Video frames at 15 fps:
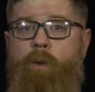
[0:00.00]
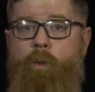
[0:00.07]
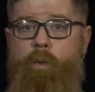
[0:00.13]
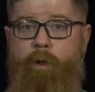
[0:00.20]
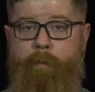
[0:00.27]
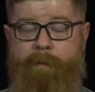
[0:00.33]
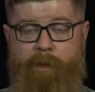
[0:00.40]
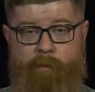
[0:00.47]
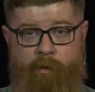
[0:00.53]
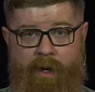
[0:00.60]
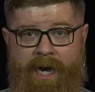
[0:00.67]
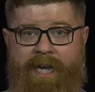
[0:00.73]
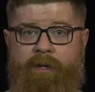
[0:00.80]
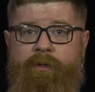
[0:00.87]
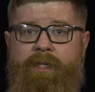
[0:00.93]
will be
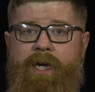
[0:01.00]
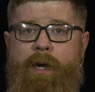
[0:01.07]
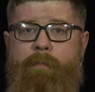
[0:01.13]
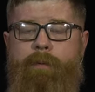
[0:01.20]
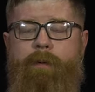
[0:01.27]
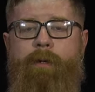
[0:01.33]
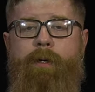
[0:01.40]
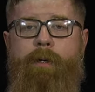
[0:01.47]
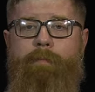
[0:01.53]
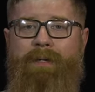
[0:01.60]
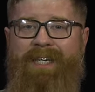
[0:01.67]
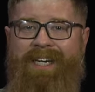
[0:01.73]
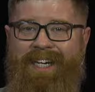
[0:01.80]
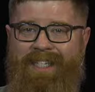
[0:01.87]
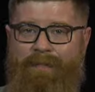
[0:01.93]
riled up
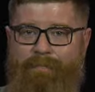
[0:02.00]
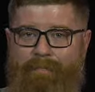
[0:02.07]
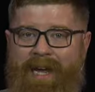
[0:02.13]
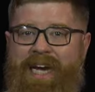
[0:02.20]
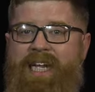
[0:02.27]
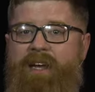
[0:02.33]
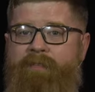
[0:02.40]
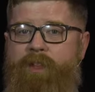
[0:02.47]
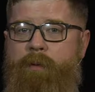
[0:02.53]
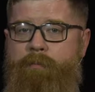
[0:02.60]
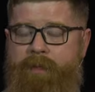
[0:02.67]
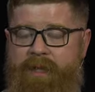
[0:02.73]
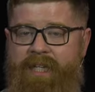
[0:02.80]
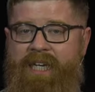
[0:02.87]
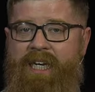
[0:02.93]
because many of them
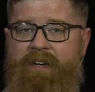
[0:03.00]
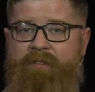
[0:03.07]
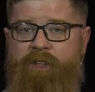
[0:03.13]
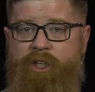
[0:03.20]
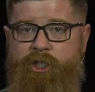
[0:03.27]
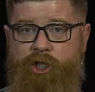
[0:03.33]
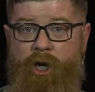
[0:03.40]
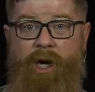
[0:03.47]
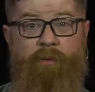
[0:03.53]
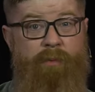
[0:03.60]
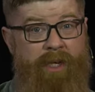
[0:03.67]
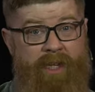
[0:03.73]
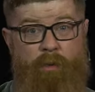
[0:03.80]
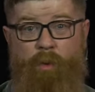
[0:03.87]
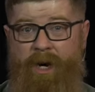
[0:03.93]
believed that John
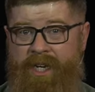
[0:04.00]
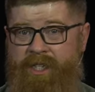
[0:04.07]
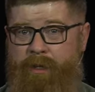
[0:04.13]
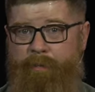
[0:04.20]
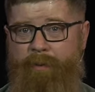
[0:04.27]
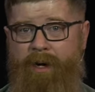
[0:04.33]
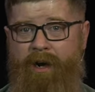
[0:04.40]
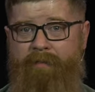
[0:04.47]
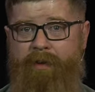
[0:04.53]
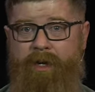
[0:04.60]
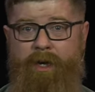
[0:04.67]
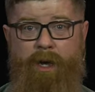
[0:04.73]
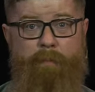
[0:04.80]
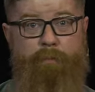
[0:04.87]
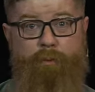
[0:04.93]
really was a prophet.
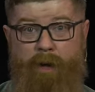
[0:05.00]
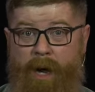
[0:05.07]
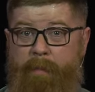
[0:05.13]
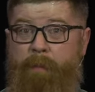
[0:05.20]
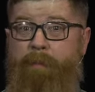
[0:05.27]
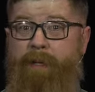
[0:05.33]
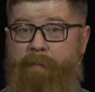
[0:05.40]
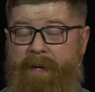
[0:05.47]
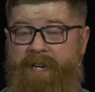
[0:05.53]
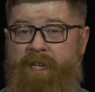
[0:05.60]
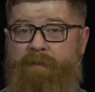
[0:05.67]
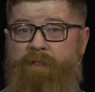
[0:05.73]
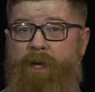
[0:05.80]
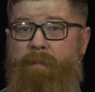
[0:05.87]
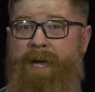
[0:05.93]
Probably many
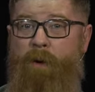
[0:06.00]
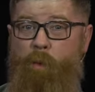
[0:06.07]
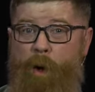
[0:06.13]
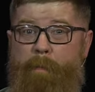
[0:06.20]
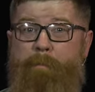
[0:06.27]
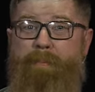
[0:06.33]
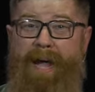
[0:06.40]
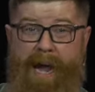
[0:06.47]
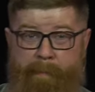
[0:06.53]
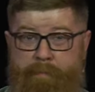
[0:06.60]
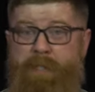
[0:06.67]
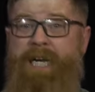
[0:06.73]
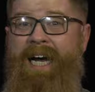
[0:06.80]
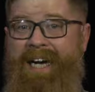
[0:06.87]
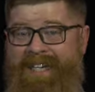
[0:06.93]
of them were
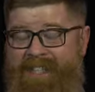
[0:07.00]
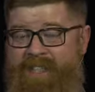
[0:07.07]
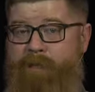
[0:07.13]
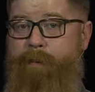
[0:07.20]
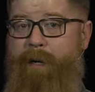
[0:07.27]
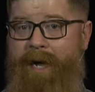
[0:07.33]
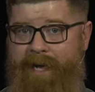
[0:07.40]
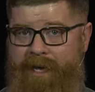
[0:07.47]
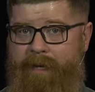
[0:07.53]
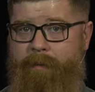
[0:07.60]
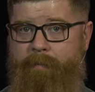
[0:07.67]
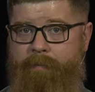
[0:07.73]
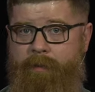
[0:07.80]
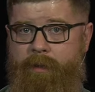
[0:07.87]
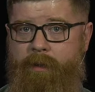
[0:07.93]
baptized by
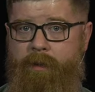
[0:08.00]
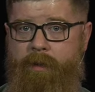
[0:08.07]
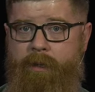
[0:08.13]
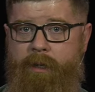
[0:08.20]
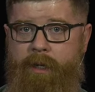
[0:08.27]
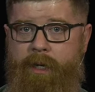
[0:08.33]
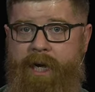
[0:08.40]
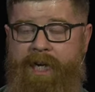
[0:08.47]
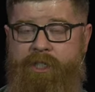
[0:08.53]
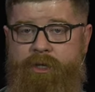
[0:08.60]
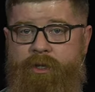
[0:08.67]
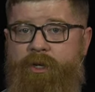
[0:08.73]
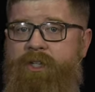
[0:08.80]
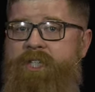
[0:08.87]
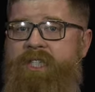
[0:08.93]
him. And
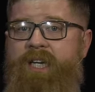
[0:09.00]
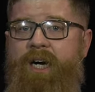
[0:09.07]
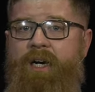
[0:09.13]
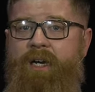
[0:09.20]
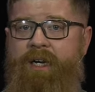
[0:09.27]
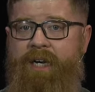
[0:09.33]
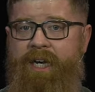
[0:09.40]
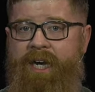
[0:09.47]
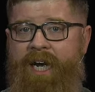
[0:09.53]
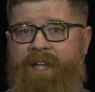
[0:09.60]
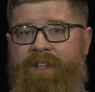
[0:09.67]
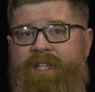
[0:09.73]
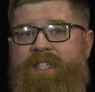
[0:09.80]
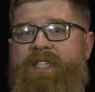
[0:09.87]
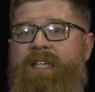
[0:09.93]
so they're stuck in
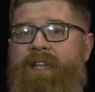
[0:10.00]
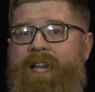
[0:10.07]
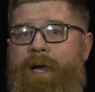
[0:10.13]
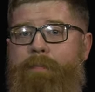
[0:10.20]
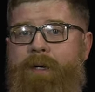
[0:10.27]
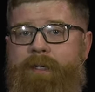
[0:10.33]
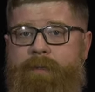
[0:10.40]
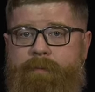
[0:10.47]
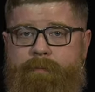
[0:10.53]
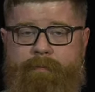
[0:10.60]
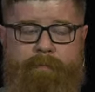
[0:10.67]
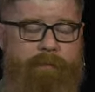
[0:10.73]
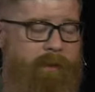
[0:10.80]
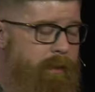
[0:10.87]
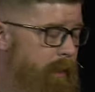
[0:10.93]
this dilemma.
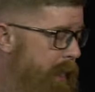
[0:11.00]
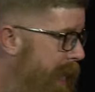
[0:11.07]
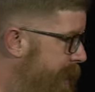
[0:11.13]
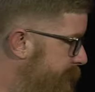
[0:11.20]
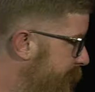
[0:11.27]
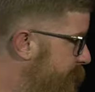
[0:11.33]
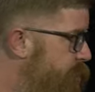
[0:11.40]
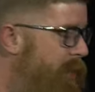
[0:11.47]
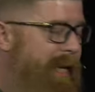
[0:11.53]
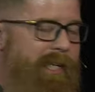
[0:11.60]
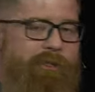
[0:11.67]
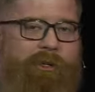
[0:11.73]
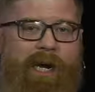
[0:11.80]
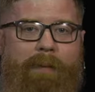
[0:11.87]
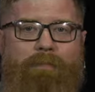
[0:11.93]
As they try to
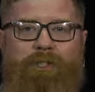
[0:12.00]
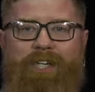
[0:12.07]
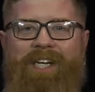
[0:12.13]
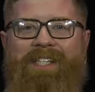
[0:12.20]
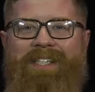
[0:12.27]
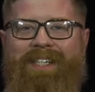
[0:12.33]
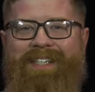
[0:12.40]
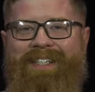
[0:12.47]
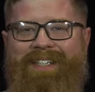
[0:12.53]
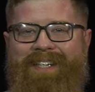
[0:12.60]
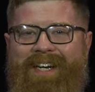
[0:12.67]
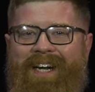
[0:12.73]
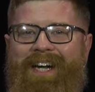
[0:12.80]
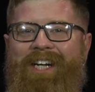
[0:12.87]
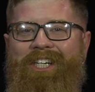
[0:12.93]
trap Jesus,
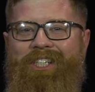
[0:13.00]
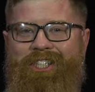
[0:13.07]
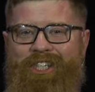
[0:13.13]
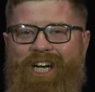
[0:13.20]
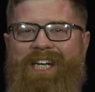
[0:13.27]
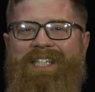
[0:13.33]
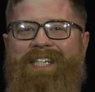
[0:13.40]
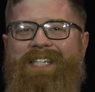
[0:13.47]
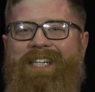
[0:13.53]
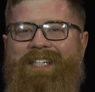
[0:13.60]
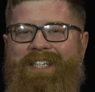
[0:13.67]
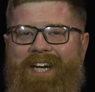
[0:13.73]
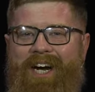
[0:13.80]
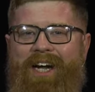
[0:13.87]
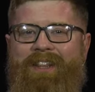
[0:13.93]
Jesus
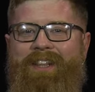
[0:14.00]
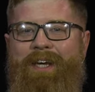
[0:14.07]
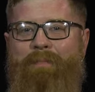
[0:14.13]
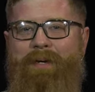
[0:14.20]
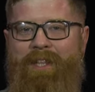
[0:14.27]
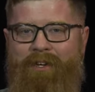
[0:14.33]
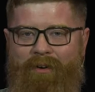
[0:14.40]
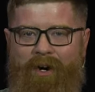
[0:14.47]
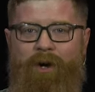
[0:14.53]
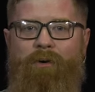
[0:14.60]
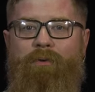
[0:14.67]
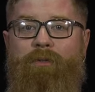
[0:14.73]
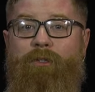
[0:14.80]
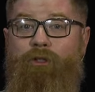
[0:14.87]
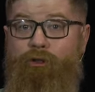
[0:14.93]
has caught them in their
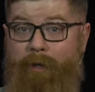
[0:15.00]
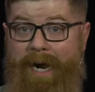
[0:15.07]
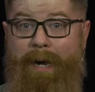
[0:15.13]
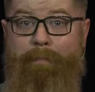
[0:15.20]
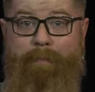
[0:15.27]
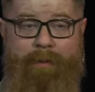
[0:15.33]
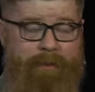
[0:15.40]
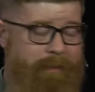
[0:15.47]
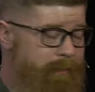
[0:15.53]
own trap.